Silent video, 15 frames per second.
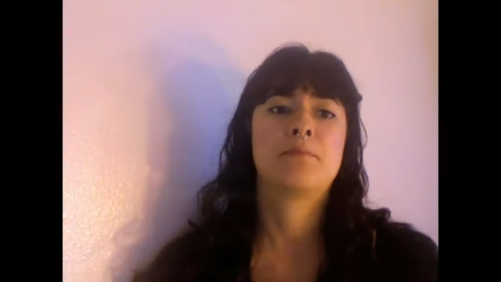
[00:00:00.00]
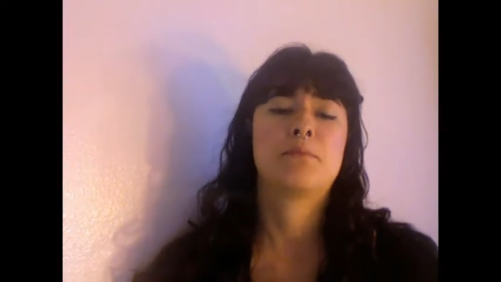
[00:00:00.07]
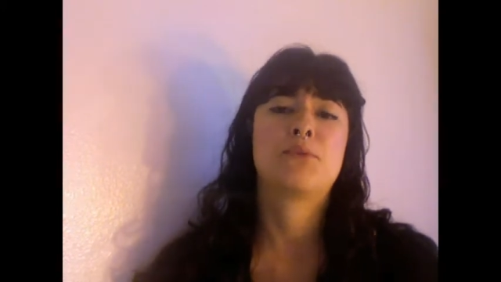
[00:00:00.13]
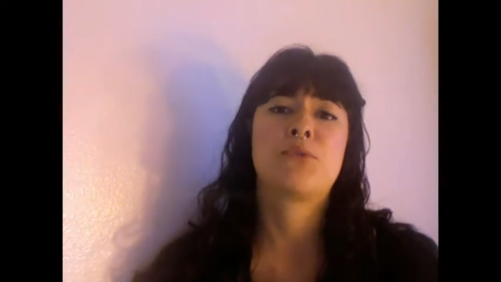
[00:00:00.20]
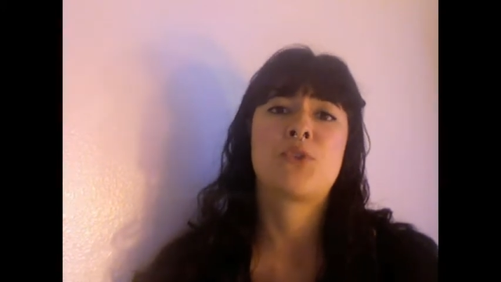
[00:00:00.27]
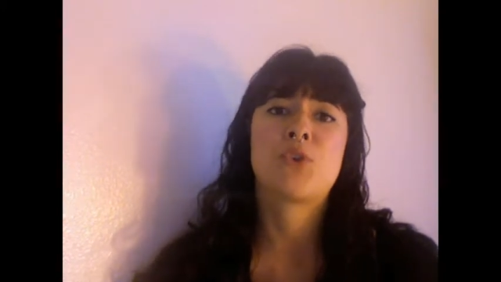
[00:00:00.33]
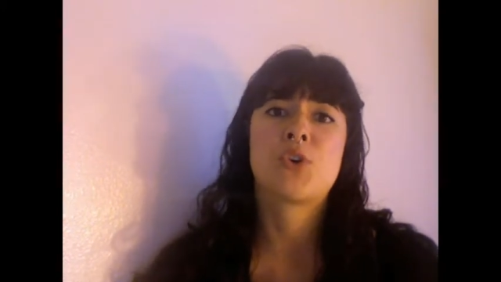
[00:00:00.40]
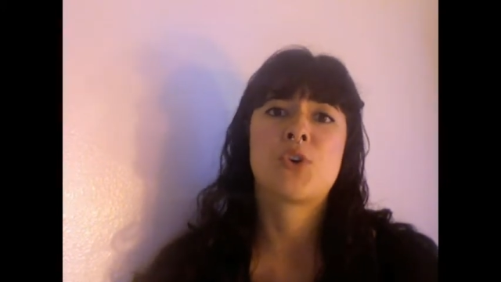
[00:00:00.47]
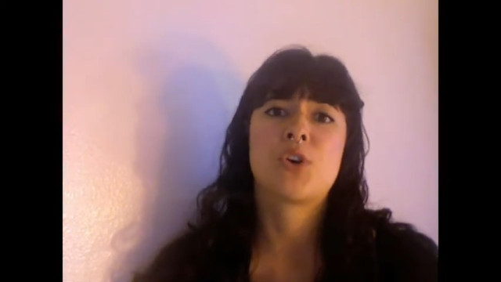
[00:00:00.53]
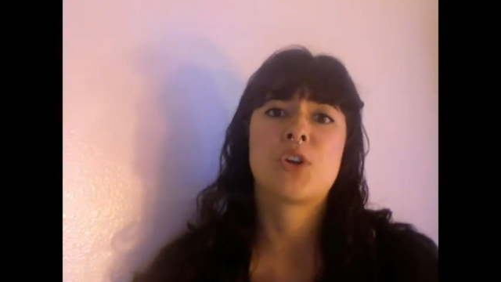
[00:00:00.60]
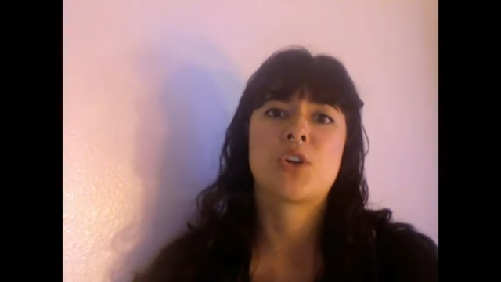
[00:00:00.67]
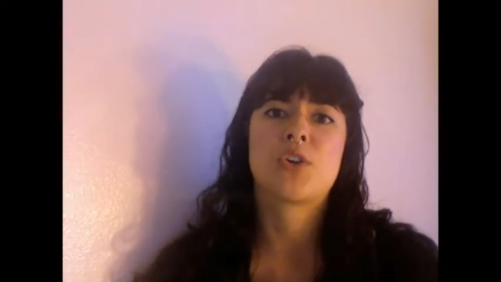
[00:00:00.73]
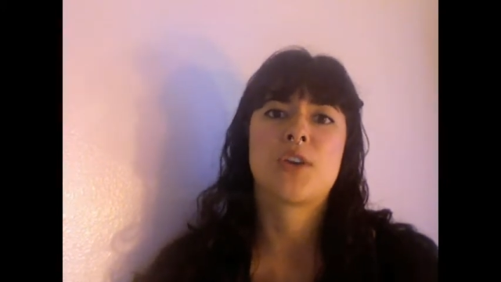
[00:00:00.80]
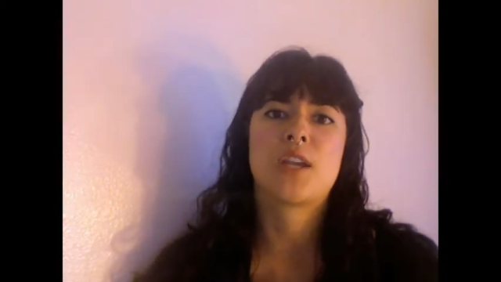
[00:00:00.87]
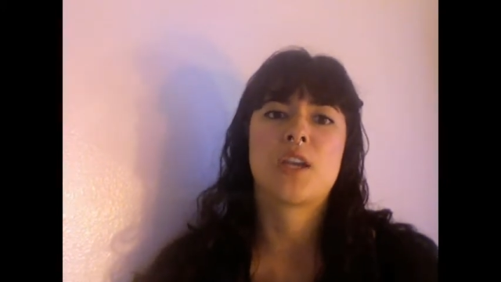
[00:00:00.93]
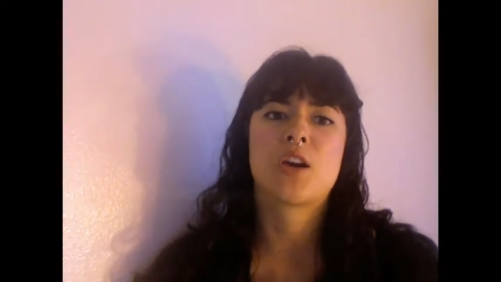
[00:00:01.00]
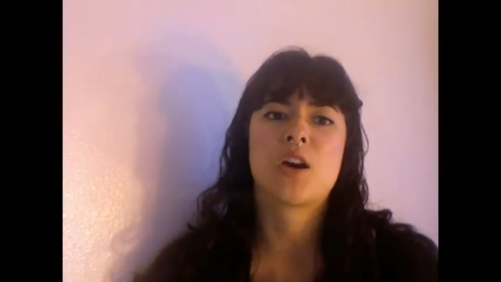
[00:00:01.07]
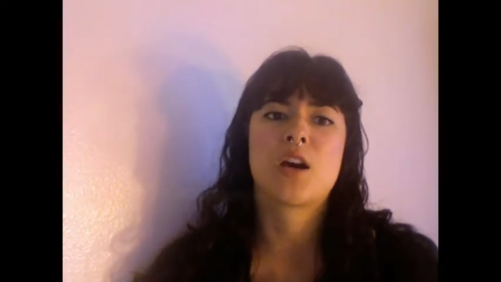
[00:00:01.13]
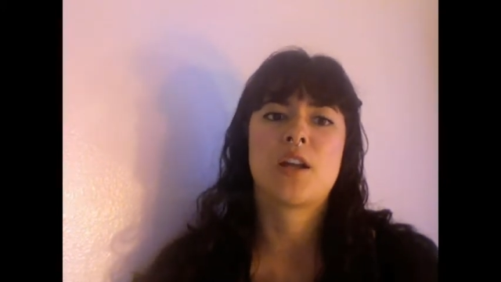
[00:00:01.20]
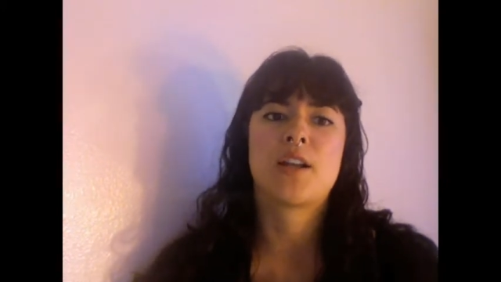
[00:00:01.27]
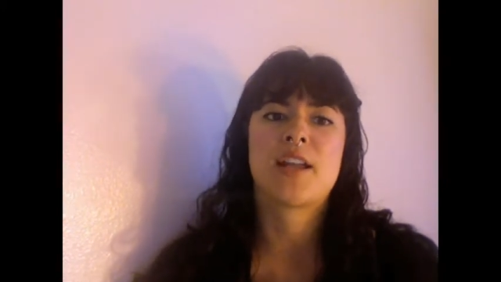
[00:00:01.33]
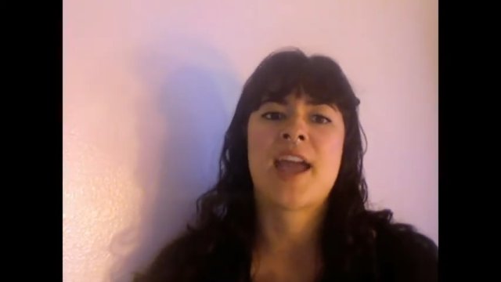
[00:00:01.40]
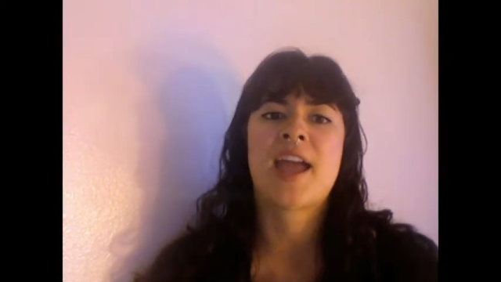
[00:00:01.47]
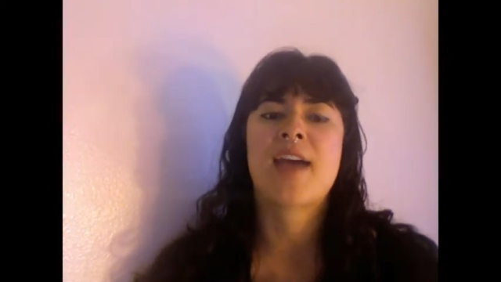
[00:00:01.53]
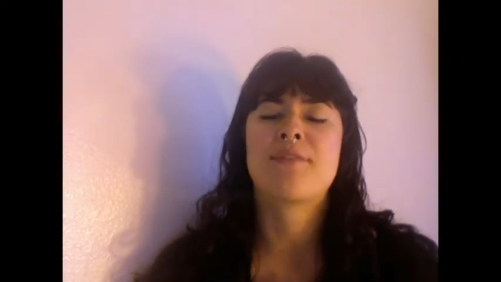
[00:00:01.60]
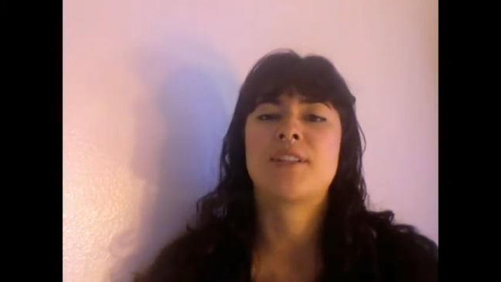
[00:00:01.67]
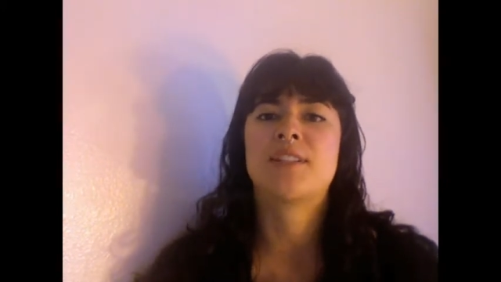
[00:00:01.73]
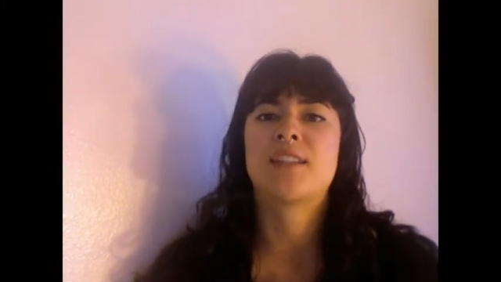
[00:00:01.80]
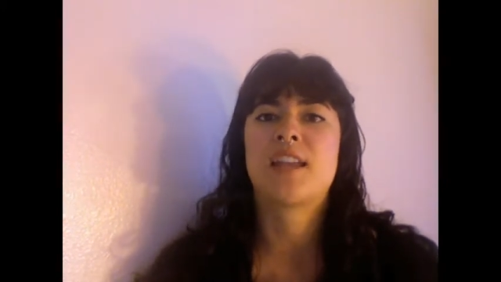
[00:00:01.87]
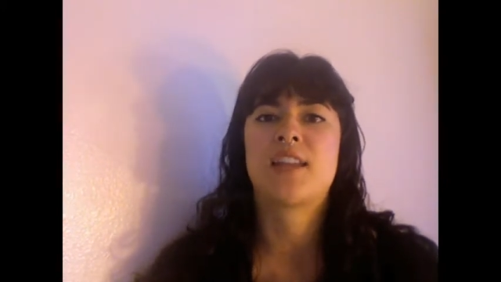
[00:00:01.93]
Before going on, I have
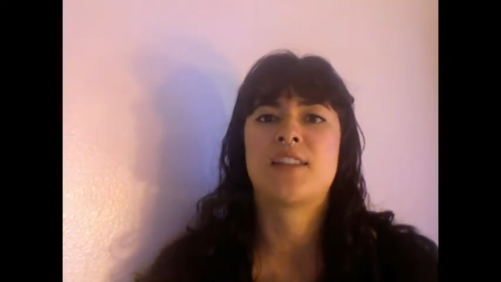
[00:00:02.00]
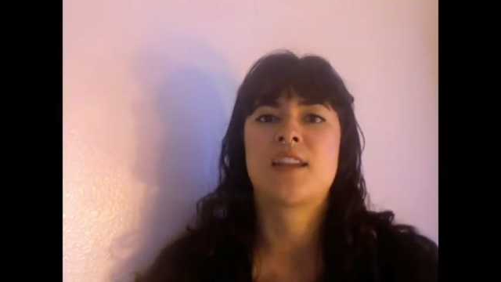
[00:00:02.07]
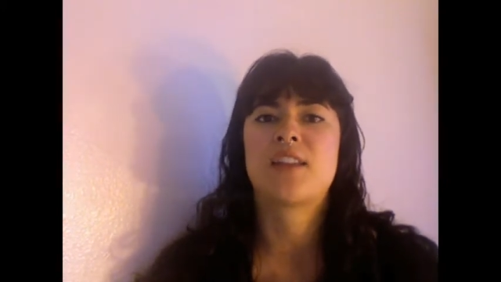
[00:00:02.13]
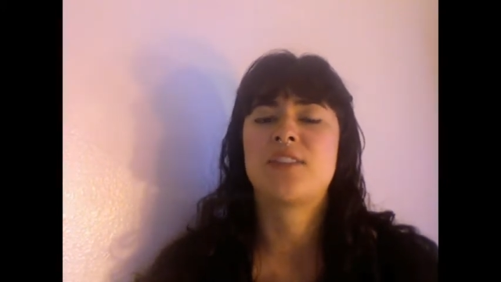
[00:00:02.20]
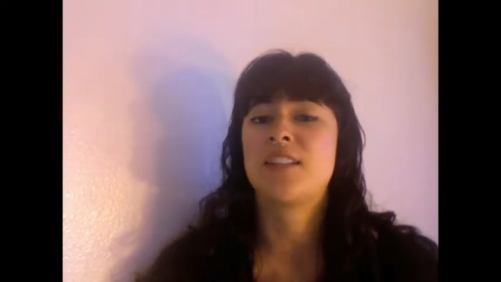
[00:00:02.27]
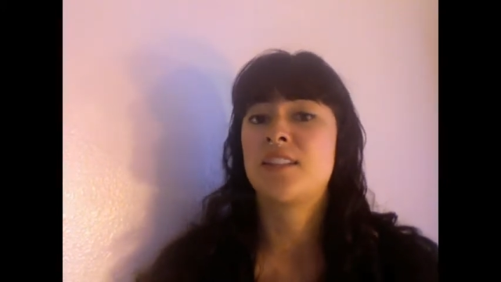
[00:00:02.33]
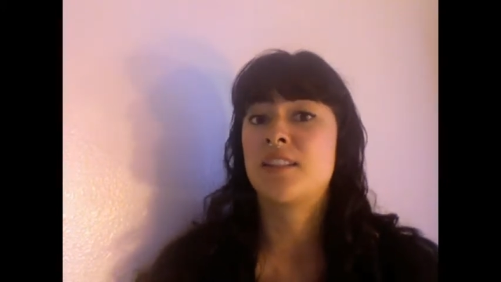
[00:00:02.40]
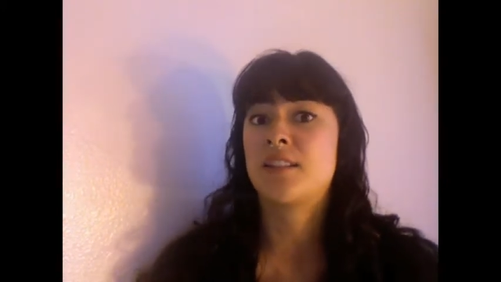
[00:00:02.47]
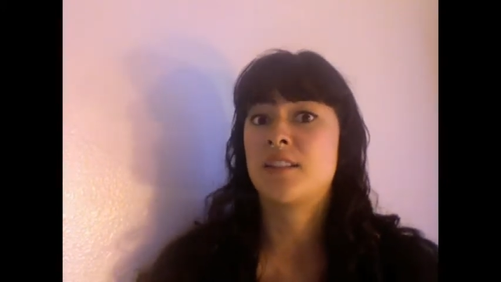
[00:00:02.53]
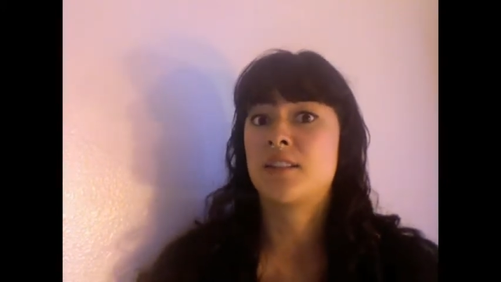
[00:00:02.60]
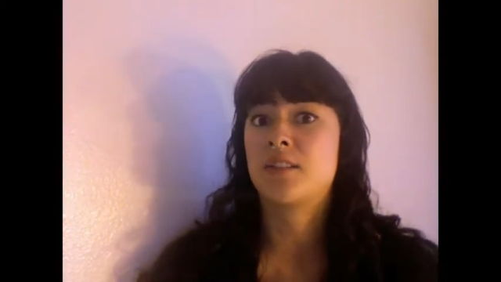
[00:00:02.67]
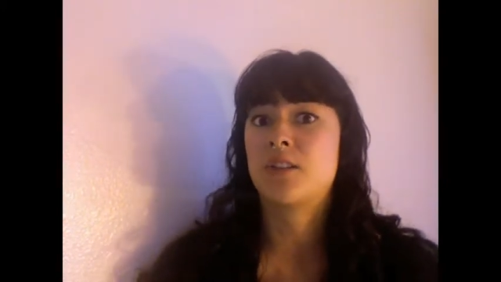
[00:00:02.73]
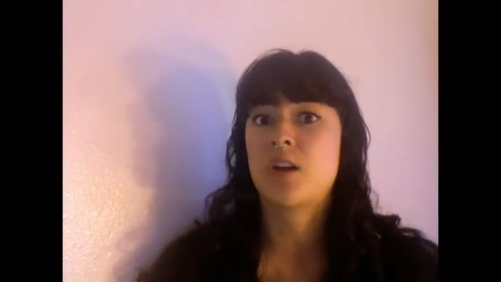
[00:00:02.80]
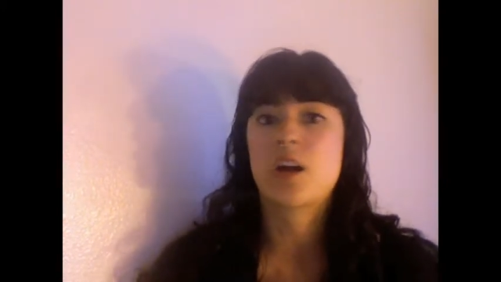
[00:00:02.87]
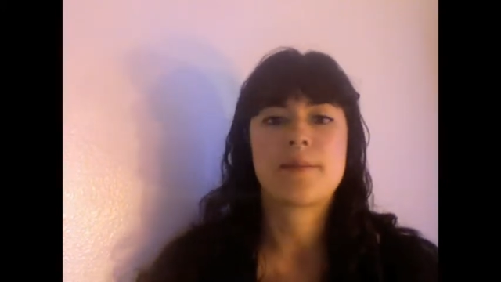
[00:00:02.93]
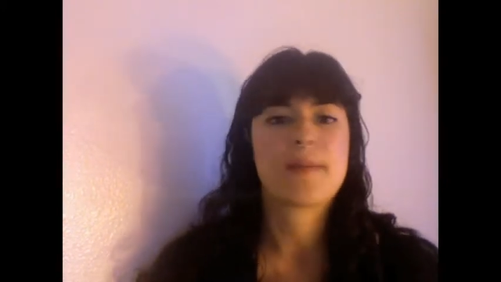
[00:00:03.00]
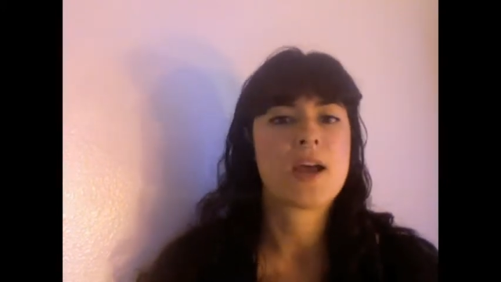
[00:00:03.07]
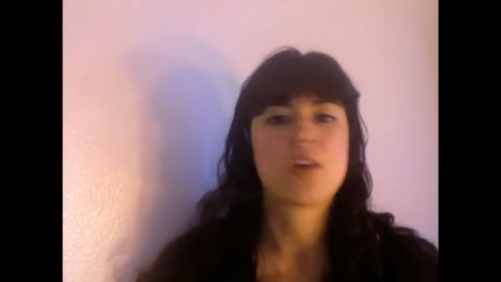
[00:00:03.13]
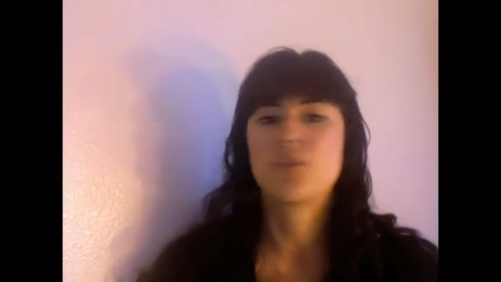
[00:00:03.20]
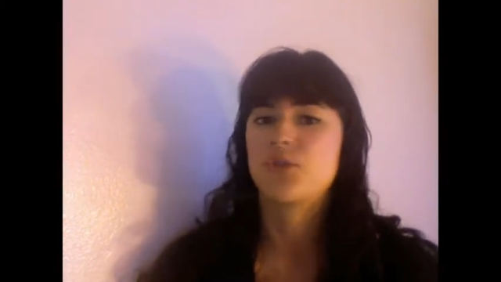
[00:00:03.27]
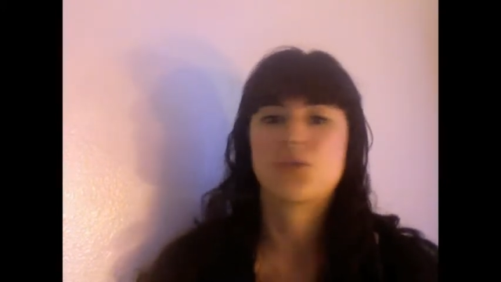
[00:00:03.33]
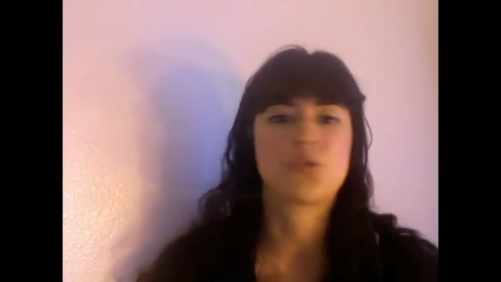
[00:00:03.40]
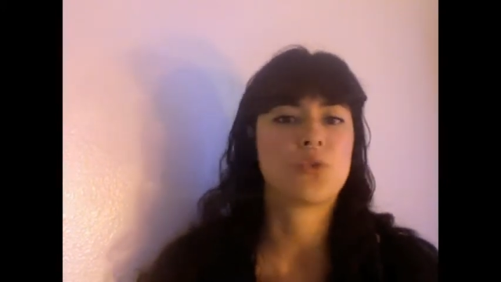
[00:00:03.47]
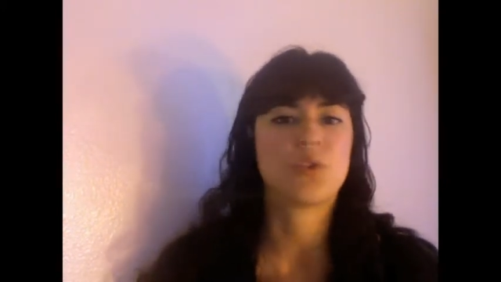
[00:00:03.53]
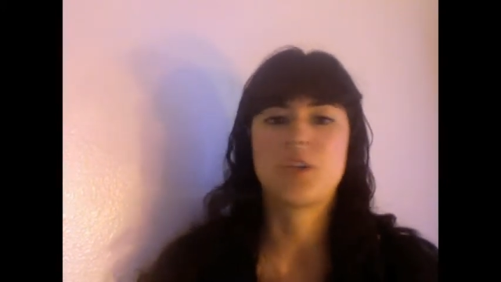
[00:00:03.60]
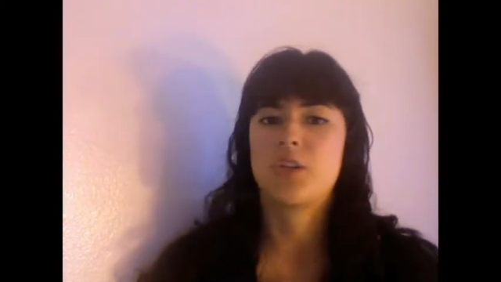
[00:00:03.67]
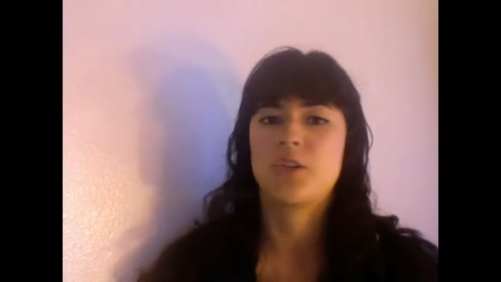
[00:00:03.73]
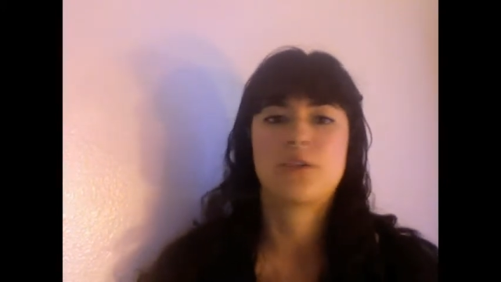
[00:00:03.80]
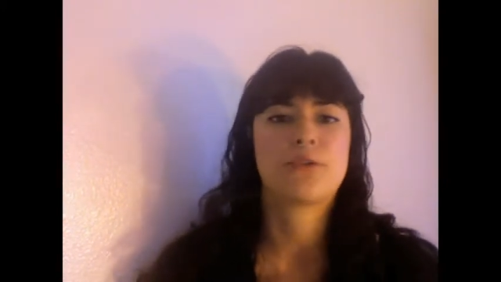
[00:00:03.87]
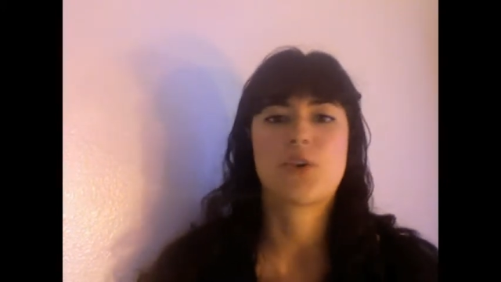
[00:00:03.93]
to say that this is not about school
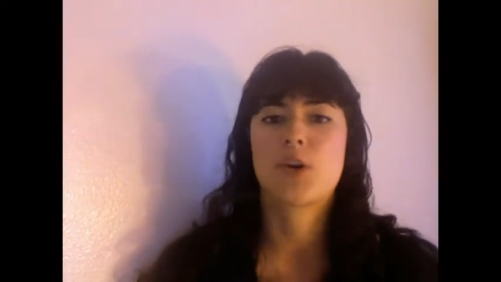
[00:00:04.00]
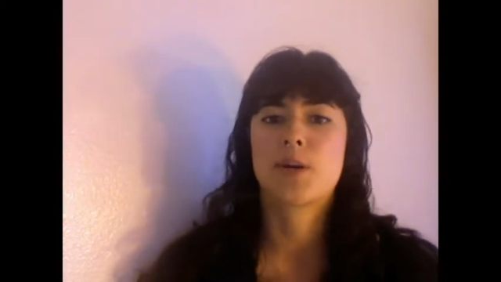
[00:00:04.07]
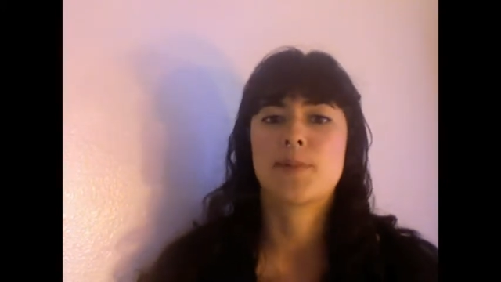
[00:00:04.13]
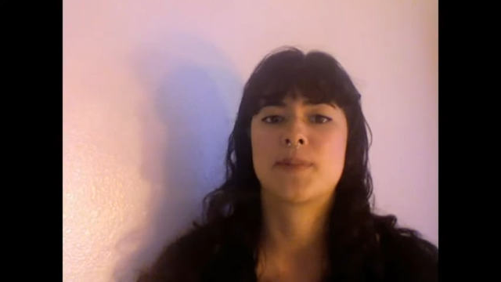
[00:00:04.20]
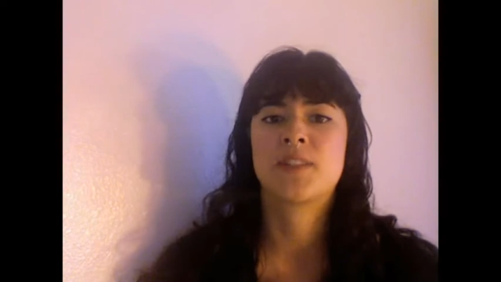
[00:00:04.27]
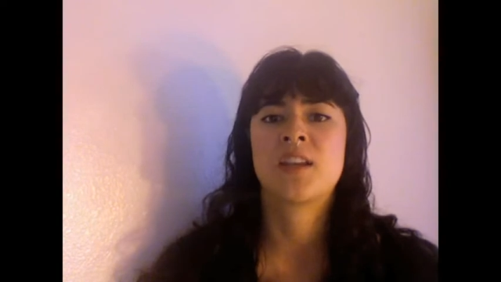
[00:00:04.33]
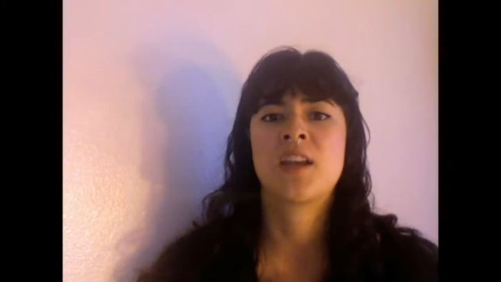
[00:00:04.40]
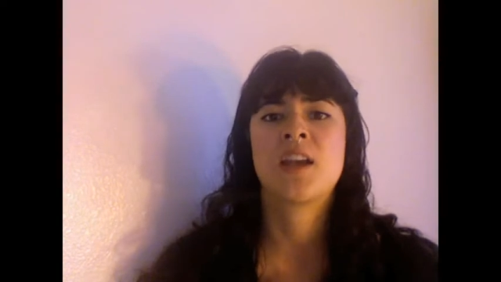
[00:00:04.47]
uniforms.